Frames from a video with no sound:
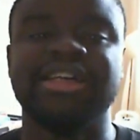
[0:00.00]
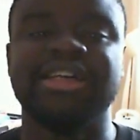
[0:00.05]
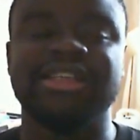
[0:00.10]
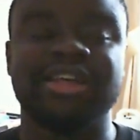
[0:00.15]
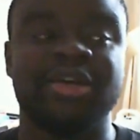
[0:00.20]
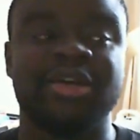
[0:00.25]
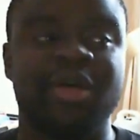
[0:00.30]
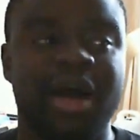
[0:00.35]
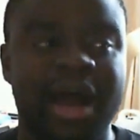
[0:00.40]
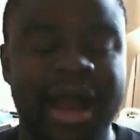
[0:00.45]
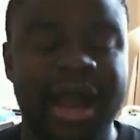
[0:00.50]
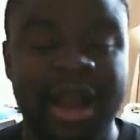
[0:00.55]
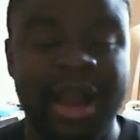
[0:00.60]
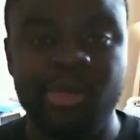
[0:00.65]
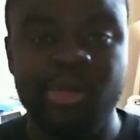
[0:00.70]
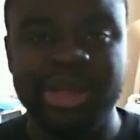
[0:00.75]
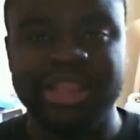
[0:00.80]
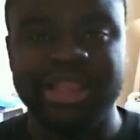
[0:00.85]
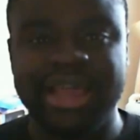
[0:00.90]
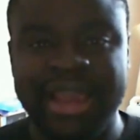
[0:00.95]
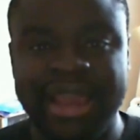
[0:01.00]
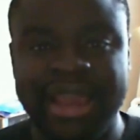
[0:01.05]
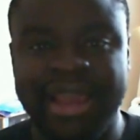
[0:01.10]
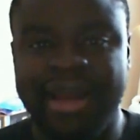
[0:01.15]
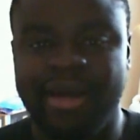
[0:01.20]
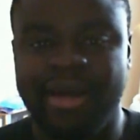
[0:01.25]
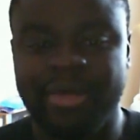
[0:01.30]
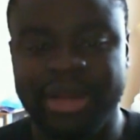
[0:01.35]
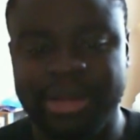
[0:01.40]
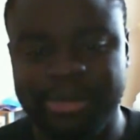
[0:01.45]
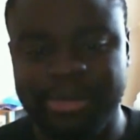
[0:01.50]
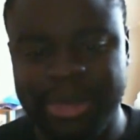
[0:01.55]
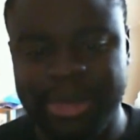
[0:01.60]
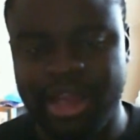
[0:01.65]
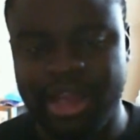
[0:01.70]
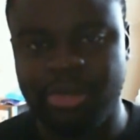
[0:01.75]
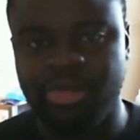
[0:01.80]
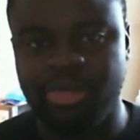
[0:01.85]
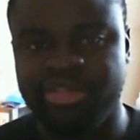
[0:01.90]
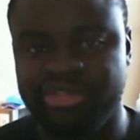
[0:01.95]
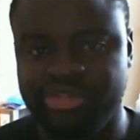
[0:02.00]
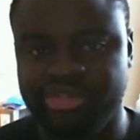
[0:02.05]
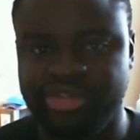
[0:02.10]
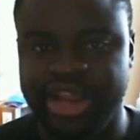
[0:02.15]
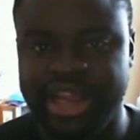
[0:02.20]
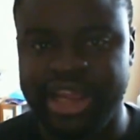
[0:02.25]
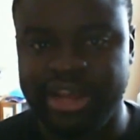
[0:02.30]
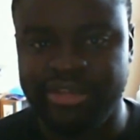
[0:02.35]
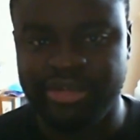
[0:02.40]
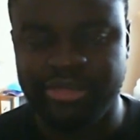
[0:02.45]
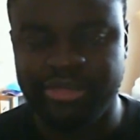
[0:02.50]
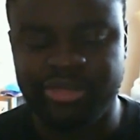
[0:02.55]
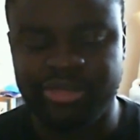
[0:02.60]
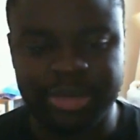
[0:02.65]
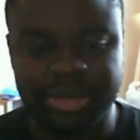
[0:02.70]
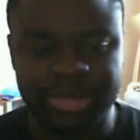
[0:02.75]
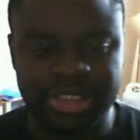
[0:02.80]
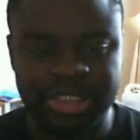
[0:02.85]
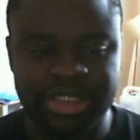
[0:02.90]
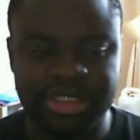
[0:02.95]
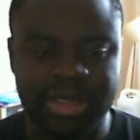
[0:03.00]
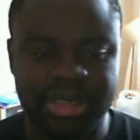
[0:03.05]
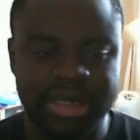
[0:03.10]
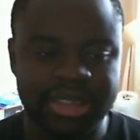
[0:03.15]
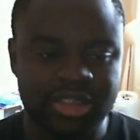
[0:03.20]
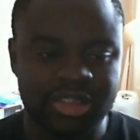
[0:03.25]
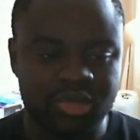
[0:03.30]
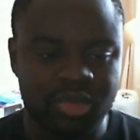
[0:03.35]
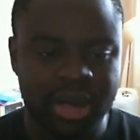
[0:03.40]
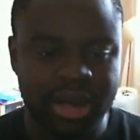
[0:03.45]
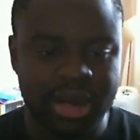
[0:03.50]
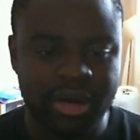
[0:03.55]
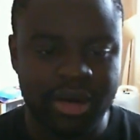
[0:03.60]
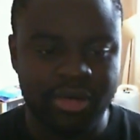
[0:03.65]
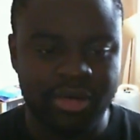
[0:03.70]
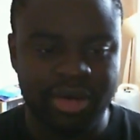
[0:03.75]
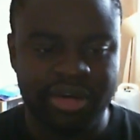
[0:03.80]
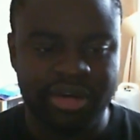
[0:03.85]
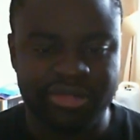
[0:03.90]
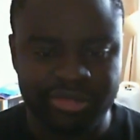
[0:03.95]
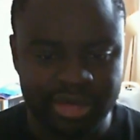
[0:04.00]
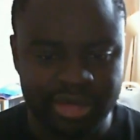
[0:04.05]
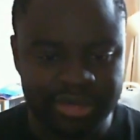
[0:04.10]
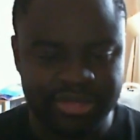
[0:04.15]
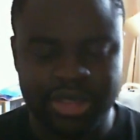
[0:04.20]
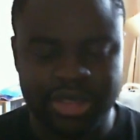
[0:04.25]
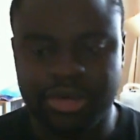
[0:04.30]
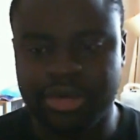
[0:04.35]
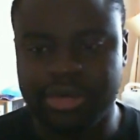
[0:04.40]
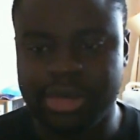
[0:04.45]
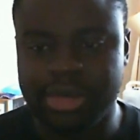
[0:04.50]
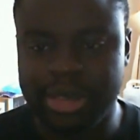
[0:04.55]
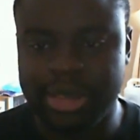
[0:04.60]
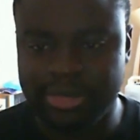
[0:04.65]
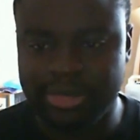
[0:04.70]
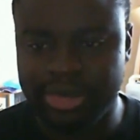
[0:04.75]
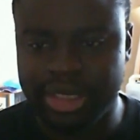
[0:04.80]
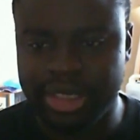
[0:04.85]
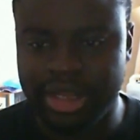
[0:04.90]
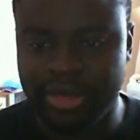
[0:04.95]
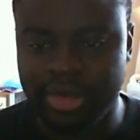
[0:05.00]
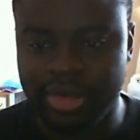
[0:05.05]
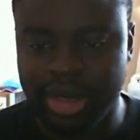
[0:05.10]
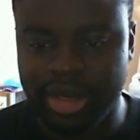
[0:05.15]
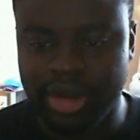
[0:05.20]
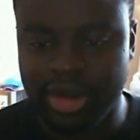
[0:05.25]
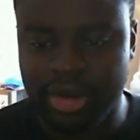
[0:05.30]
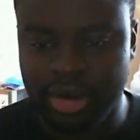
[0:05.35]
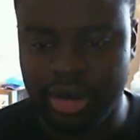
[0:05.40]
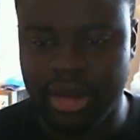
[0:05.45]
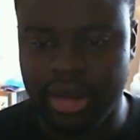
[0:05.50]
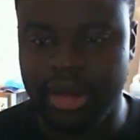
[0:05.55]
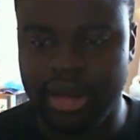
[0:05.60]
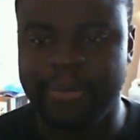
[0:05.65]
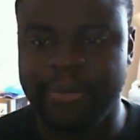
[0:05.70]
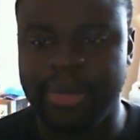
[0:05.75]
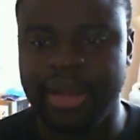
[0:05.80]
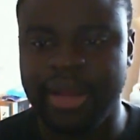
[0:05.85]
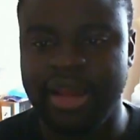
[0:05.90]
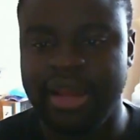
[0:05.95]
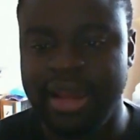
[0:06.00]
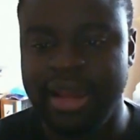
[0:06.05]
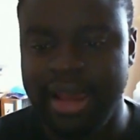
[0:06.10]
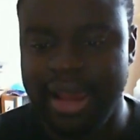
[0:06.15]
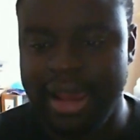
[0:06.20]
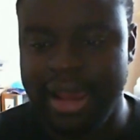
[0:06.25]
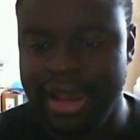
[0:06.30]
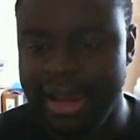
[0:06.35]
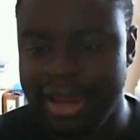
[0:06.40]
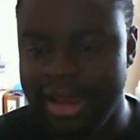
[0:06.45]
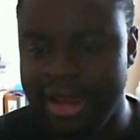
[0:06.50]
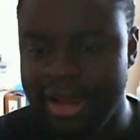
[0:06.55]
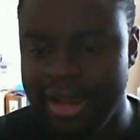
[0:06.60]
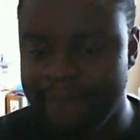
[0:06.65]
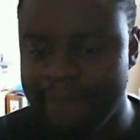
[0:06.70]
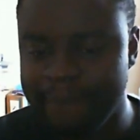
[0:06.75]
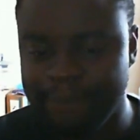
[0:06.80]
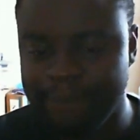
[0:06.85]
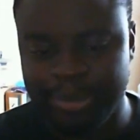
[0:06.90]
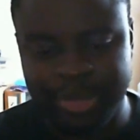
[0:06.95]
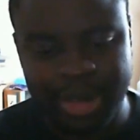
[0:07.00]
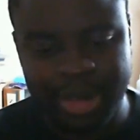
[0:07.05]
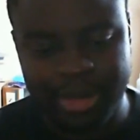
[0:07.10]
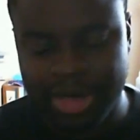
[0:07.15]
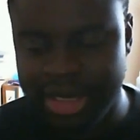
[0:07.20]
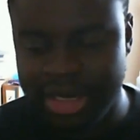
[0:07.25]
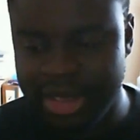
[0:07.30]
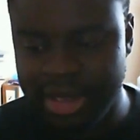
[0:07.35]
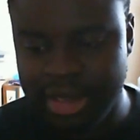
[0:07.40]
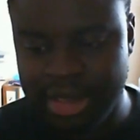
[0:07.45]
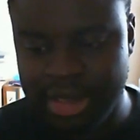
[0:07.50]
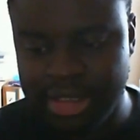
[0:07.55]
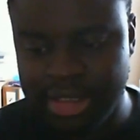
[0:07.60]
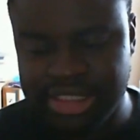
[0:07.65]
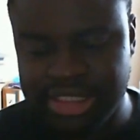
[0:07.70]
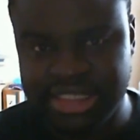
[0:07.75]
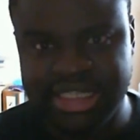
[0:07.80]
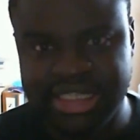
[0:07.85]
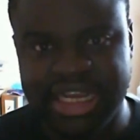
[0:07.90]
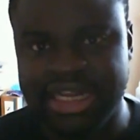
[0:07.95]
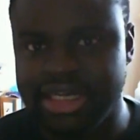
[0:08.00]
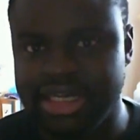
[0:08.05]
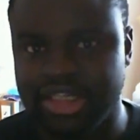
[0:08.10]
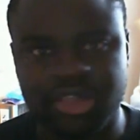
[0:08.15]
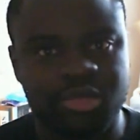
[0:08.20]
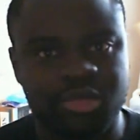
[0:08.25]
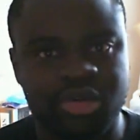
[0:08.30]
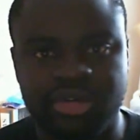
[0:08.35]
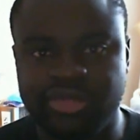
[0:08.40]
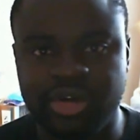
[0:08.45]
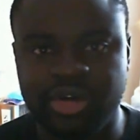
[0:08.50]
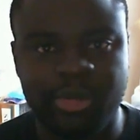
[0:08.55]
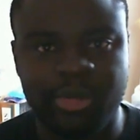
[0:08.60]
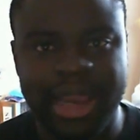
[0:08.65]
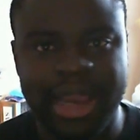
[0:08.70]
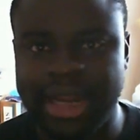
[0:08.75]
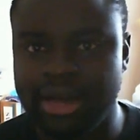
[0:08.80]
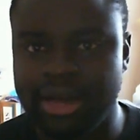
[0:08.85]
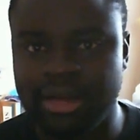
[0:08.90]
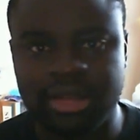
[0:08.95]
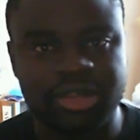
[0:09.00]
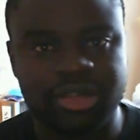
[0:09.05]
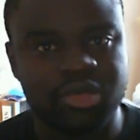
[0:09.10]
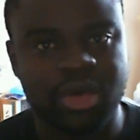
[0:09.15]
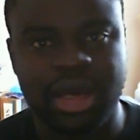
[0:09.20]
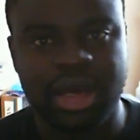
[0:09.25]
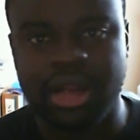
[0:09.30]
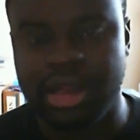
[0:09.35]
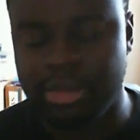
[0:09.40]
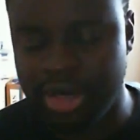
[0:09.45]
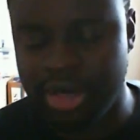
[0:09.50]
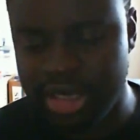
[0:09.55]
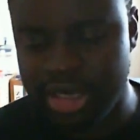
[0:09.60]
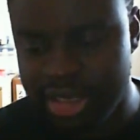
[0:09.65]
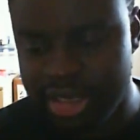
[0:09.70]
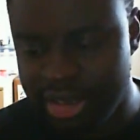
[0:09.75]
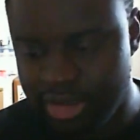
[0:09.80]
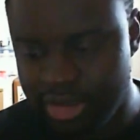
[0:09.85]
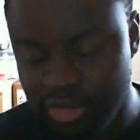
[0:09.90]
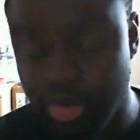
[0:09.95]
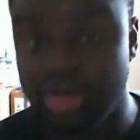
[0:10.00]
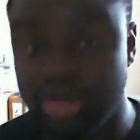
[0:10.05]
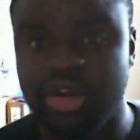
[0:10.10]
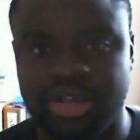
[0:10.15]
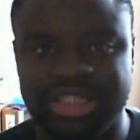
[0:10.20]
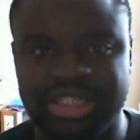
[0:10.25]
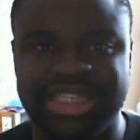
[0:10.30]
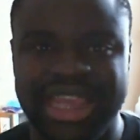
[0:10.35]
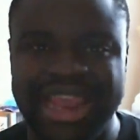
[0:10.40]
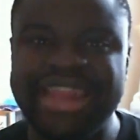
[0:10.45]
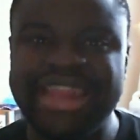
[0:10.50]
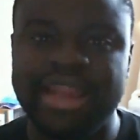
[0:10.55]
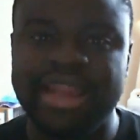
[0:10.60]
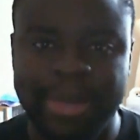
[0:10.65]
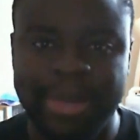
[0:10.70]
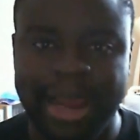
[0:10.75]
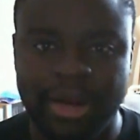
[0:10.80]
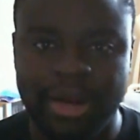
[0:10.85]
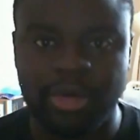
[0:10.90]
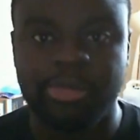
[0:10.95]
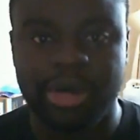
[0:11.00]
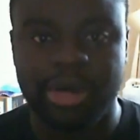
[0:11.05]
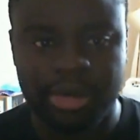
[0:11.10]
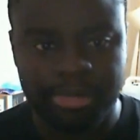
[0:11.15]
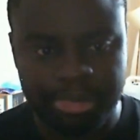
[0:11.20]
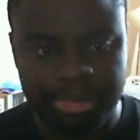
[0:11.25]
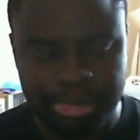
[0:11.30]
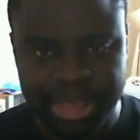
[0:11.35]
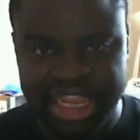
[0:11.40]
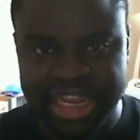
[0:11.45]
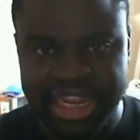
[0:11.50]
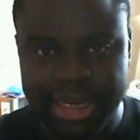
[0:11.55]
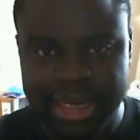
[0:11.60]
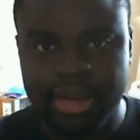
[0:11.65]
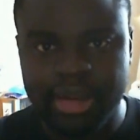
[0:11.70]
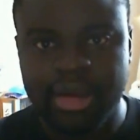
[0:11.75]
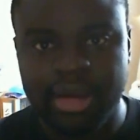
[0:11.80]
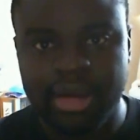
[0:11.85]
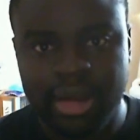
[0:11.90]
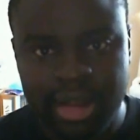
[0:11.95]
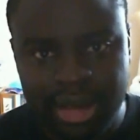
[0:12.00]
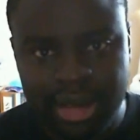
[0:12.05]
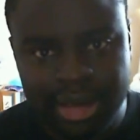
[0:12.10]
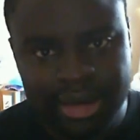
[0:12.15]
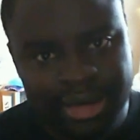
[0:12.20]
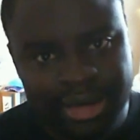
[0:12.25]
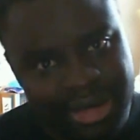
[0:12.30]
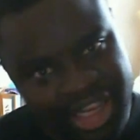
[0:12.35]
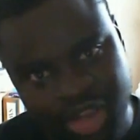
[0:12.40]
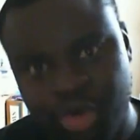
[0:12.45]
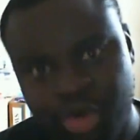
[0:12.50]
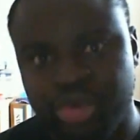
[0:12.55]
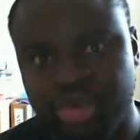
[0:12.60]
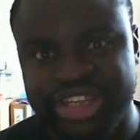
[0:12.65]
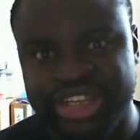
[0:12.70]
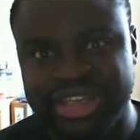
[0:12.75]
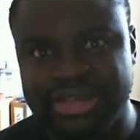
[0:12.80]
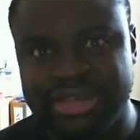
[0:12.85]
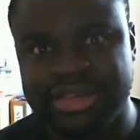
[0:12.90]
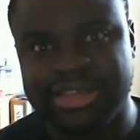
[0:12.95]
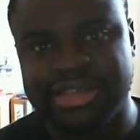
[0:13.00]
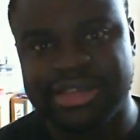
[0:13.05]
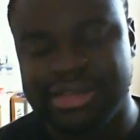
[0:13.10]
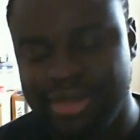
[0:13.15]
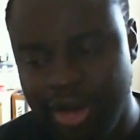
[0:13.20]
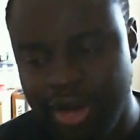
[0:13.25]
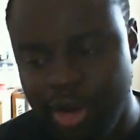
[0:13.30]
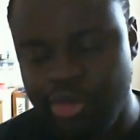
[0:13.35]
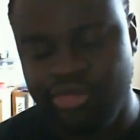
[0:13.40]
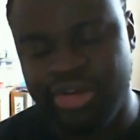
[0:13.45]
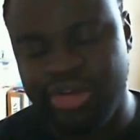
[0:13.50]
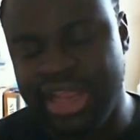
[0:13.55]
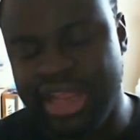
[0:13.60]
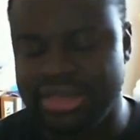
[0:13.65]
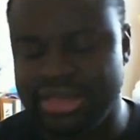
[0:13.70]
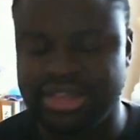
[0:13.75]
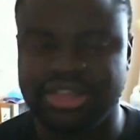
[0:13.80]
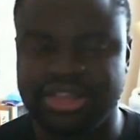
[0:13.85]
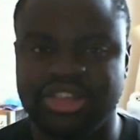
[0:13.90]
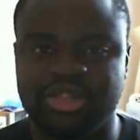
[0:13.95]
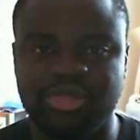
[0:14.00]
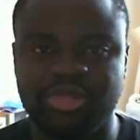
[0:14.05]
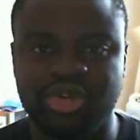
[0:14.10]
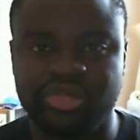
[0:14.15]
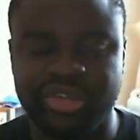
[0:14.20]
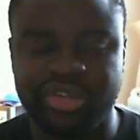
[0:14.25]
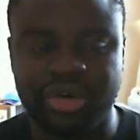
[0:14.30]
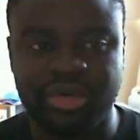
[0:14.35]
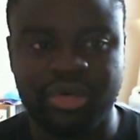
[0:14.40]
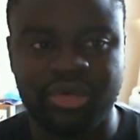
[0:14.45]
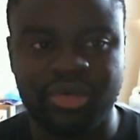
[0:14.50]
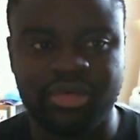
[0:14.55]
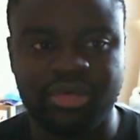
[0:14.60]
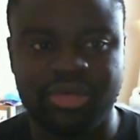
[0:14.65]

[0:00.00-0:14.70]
So I'll be there. I'm going to meet up with Craig from Krypton Site as well. I've told him that, you know, we're going to hook up. I'm going to sit in the Smallville panel as well. I'm going to, well, not sit in the panel, but be in the audience and hopefully ask a Smallville